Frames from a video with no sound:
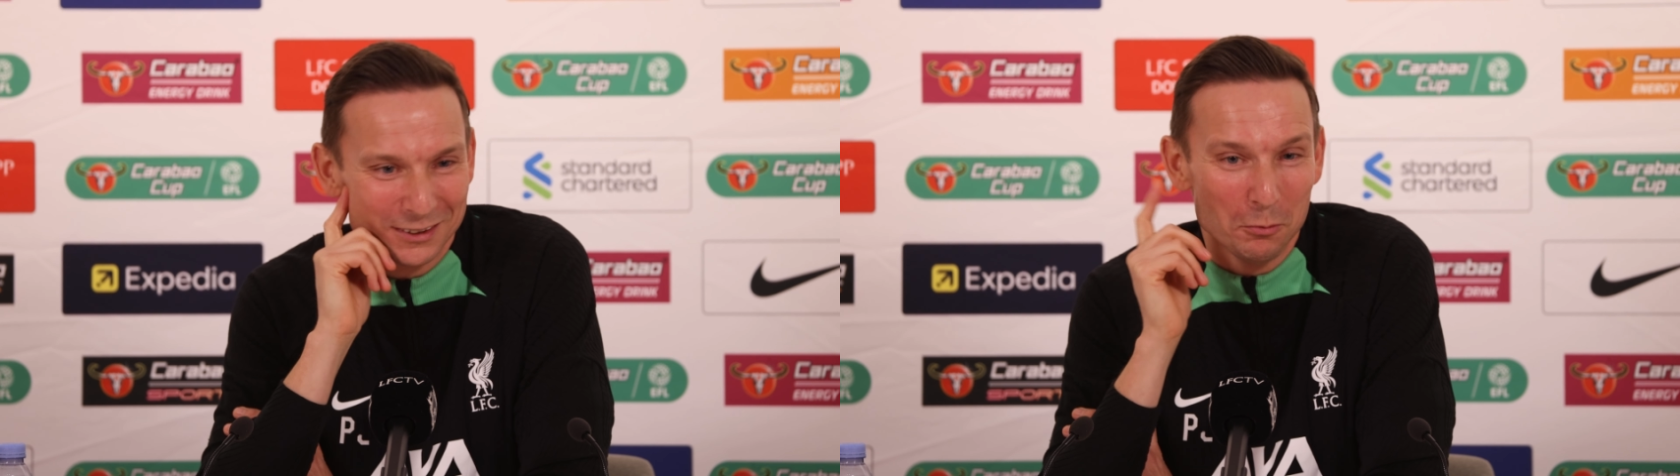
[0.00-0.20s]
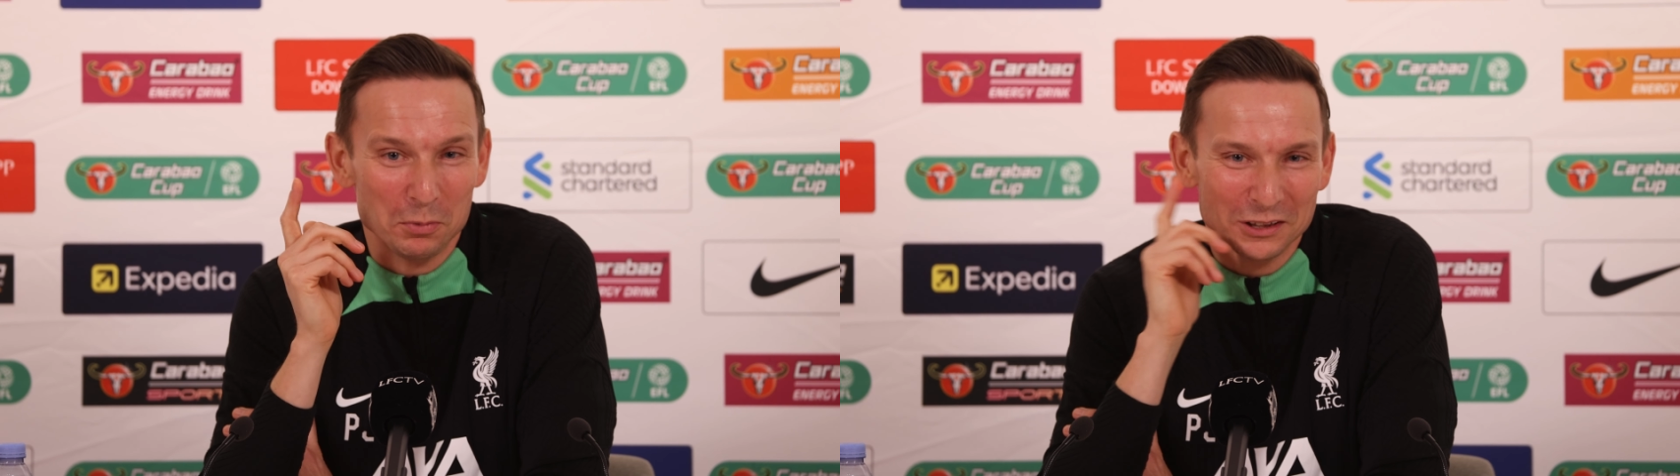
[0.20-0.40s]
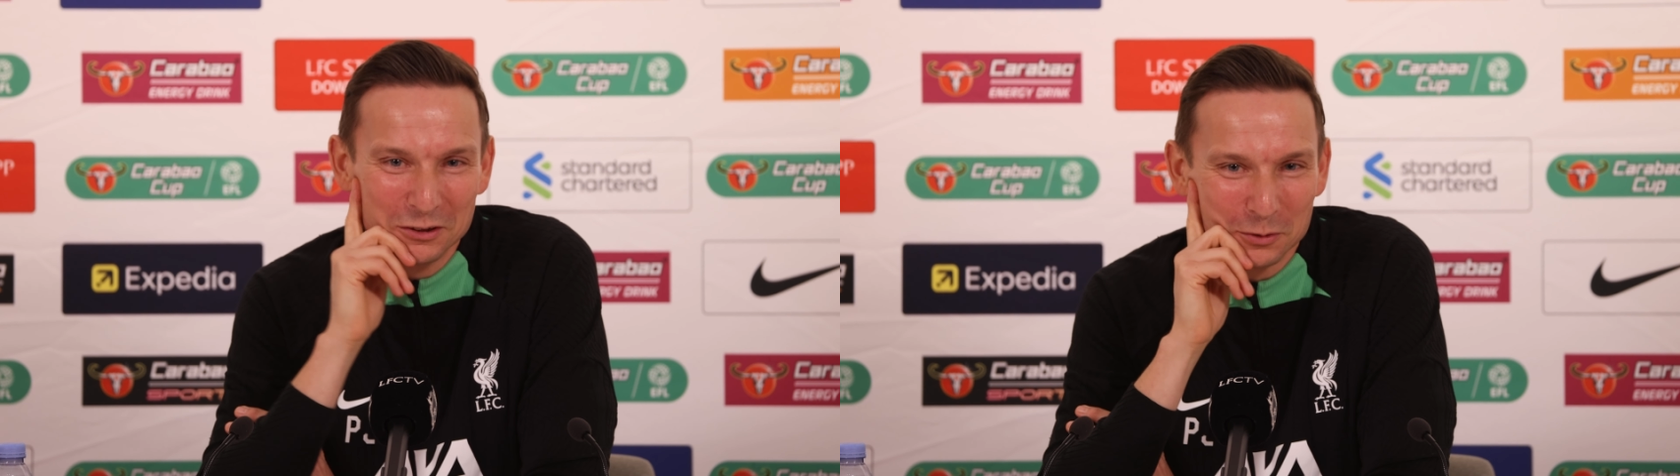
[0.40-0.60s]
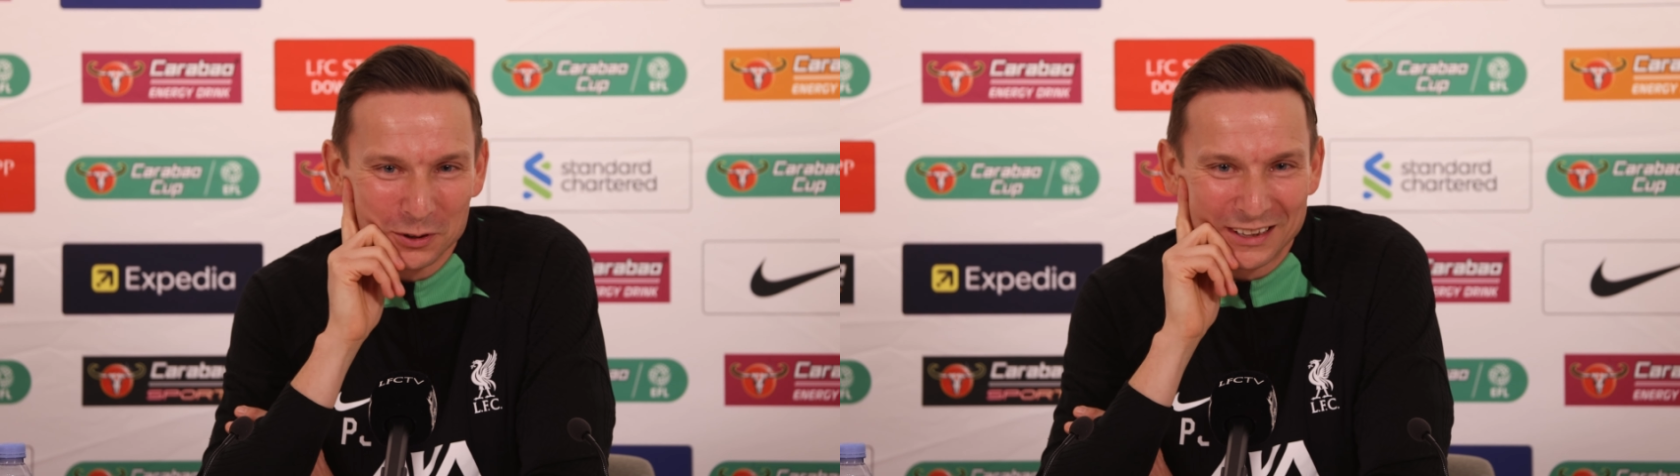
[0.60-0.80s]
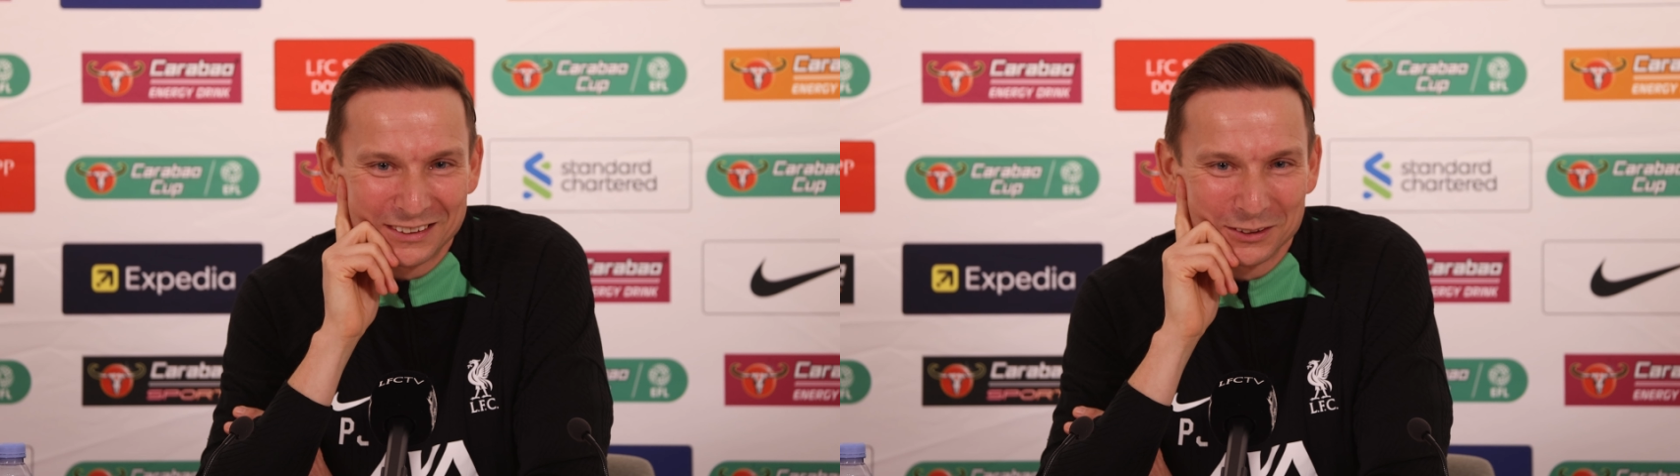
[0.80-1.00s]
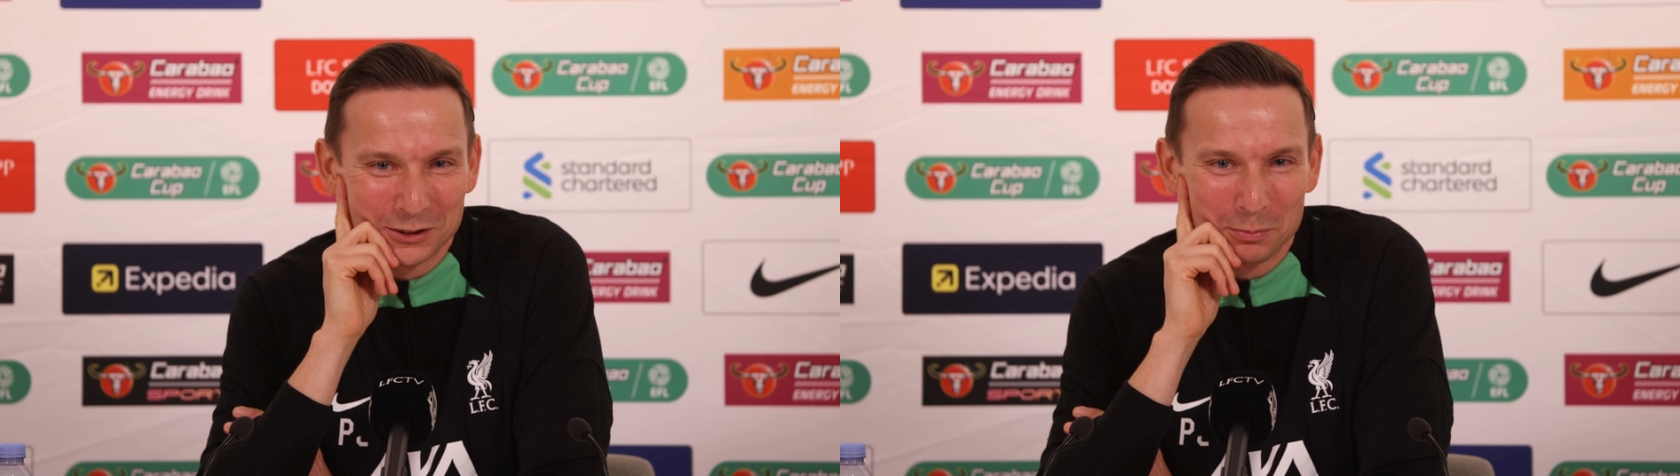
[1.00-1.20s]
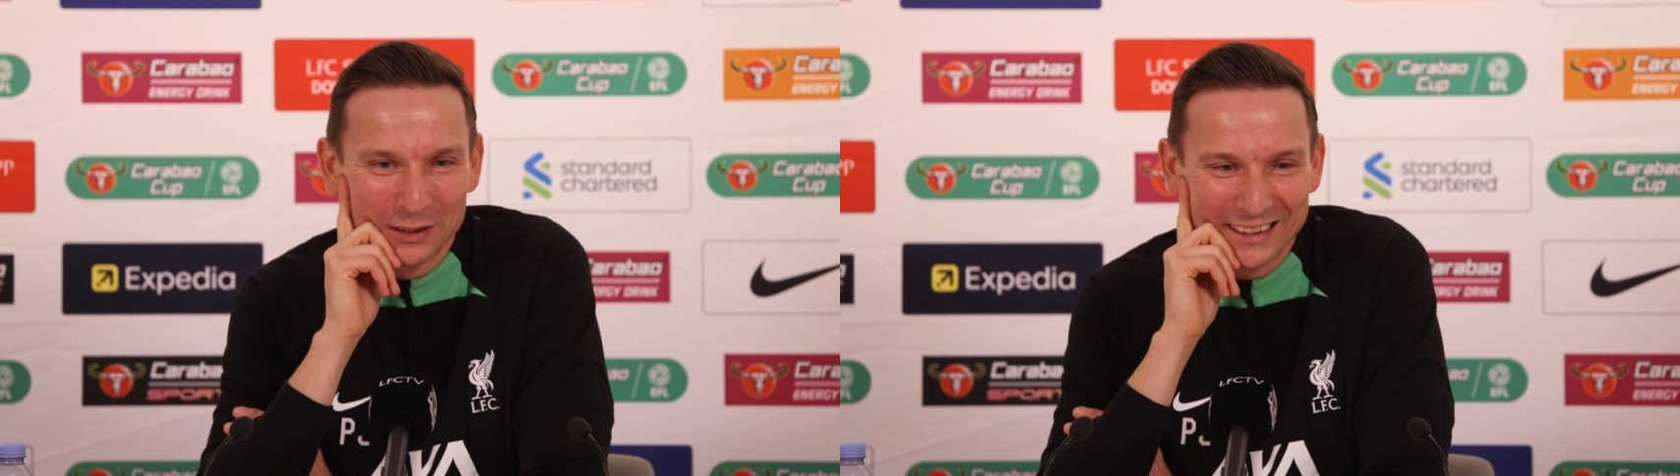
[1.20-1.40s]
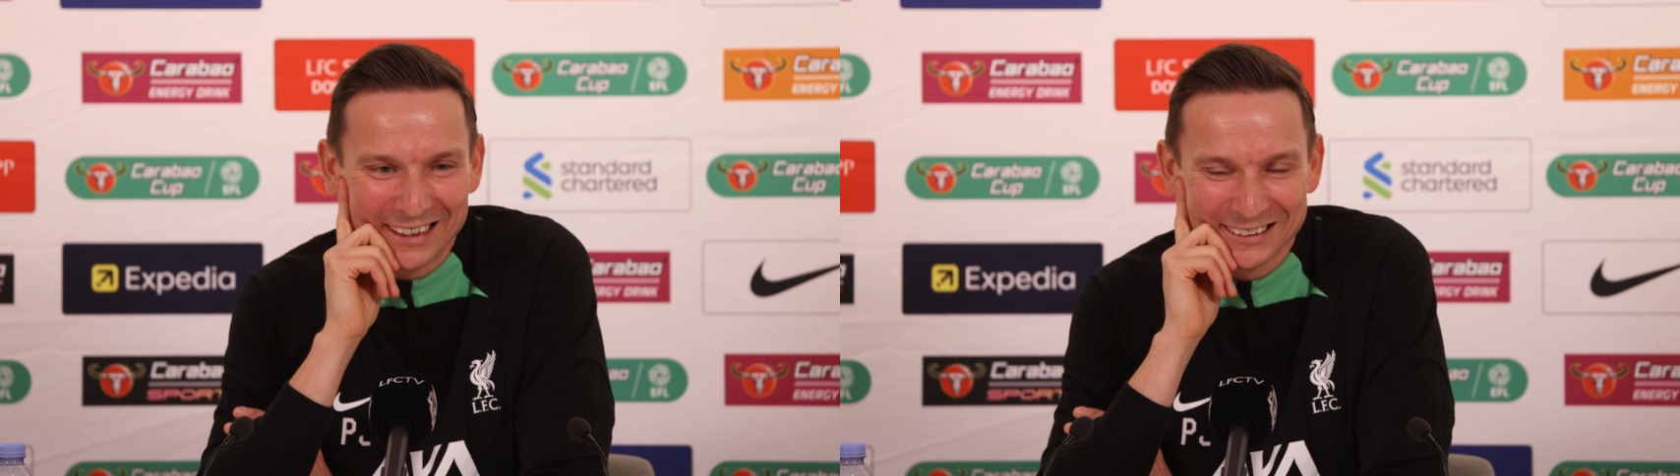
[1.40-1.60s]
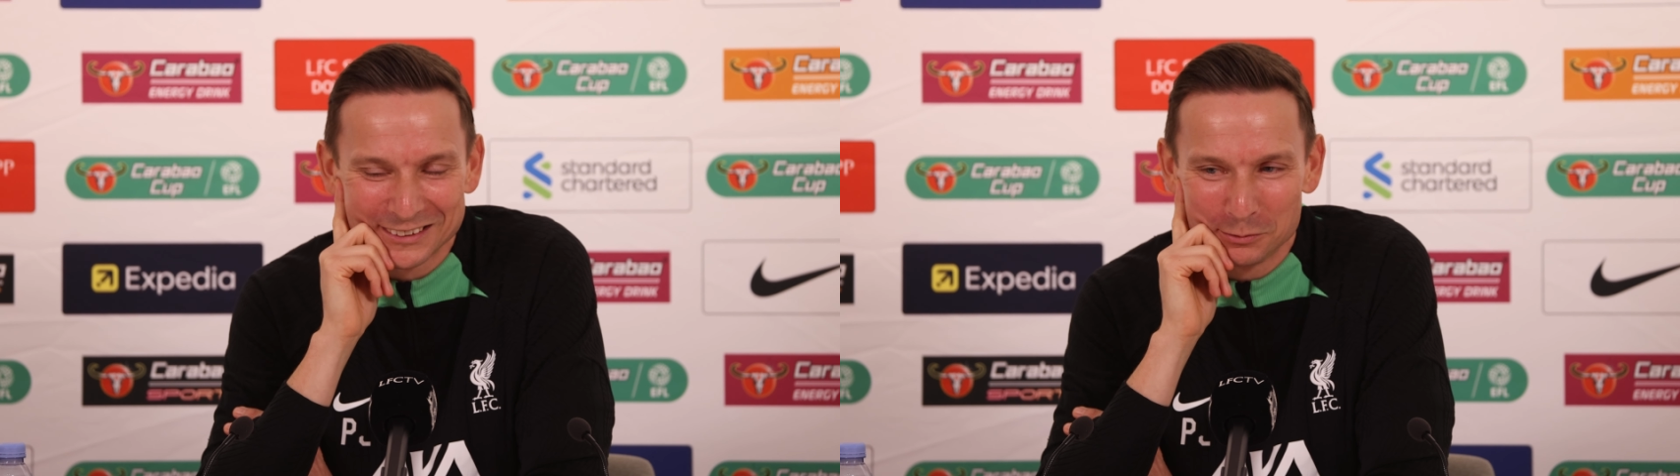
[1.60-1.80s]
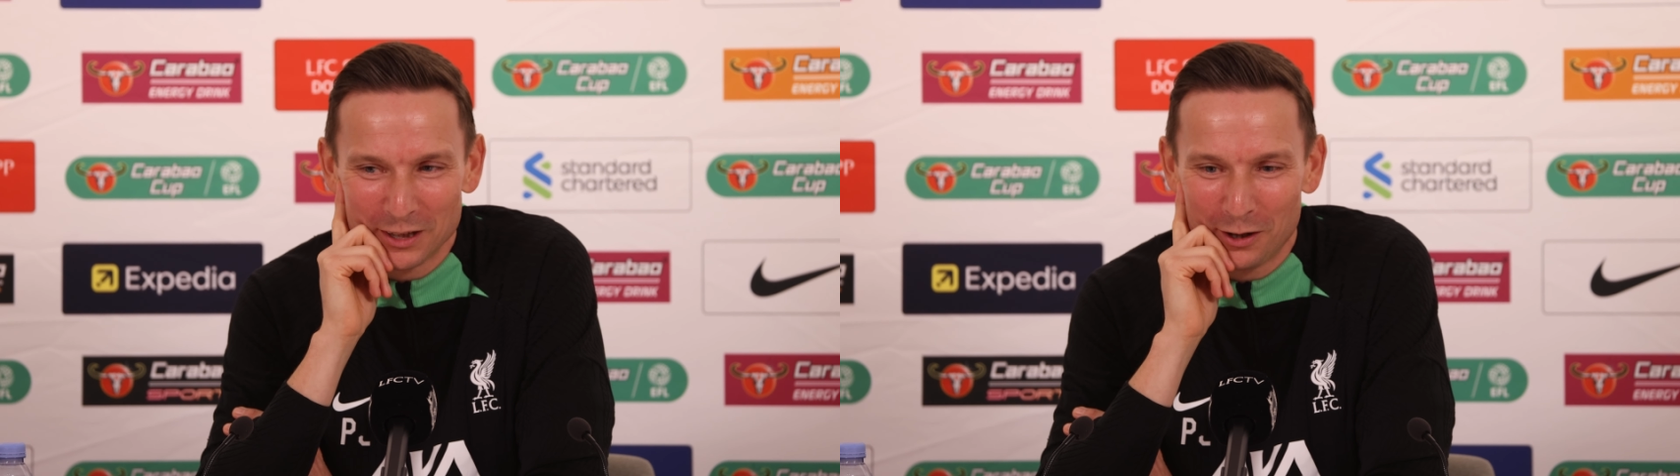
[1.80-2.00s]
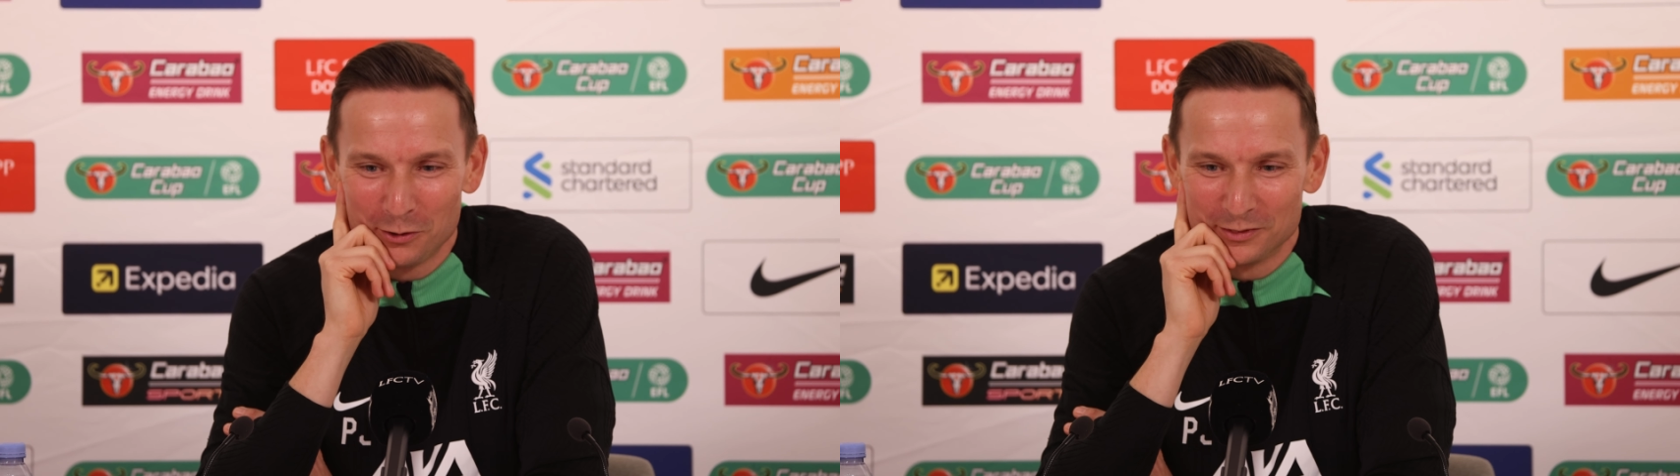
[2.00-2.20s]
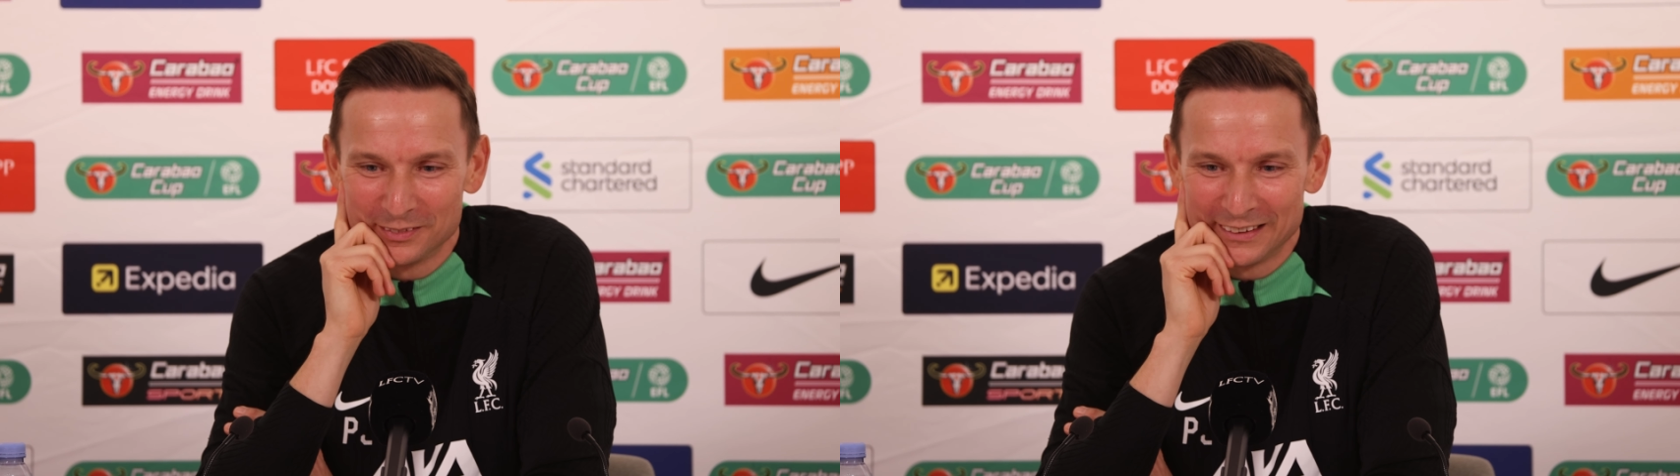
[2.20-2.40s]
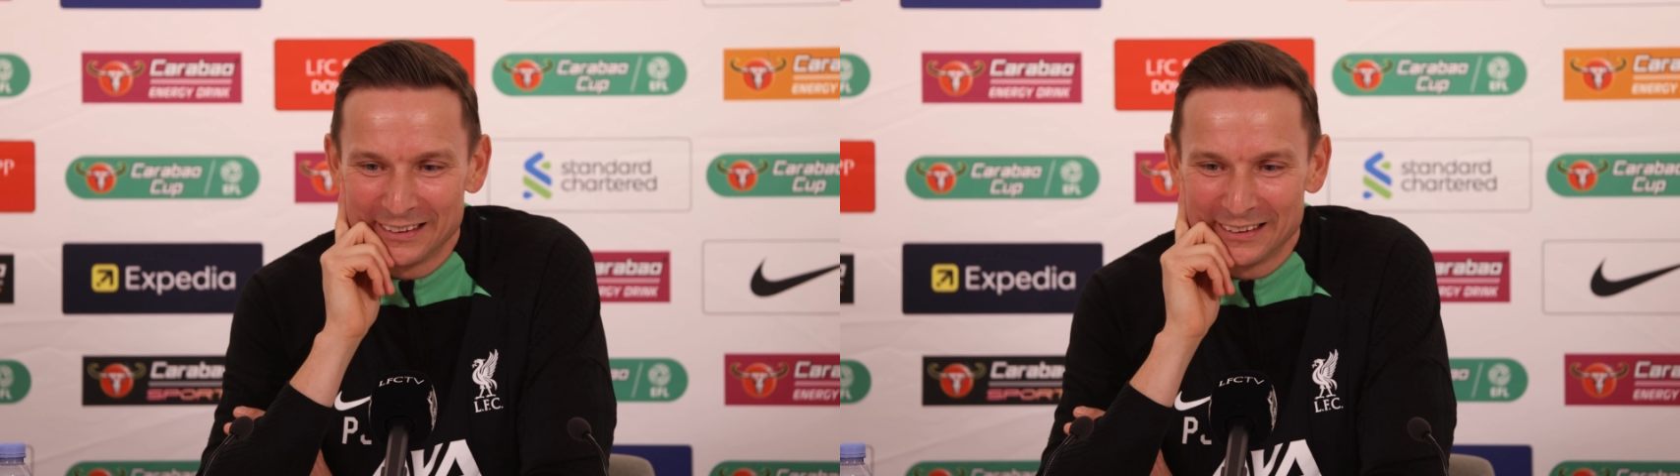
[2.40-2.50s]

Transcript: Unbelievable that you play against him now.